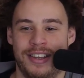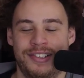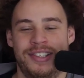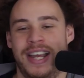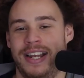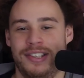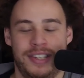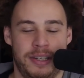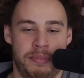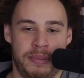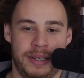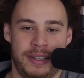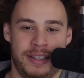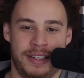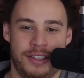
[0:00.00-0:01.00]

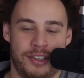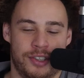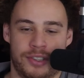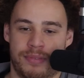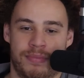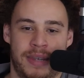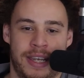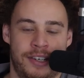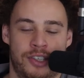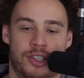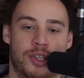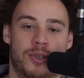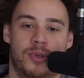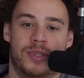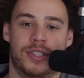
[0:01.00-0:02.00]
ChatGPT just it
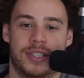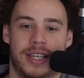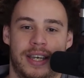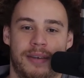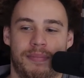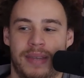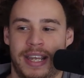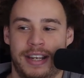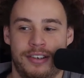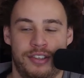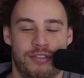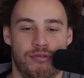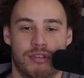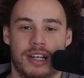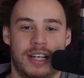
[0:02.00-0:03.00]
just loses it. It
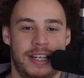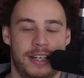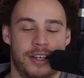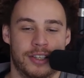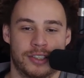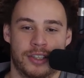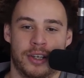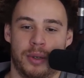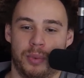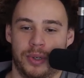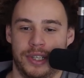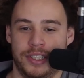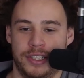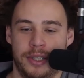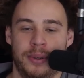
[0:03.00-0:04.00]
really doesn't know
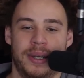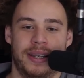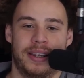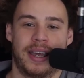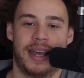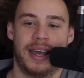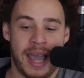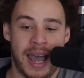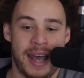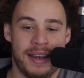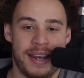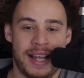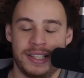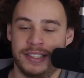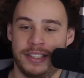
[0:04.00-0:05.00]
what it's doing there.
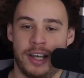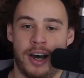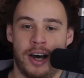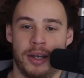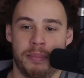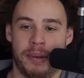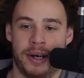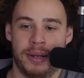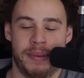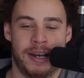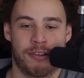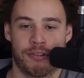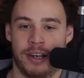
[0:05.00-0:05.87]
And that's the hard part about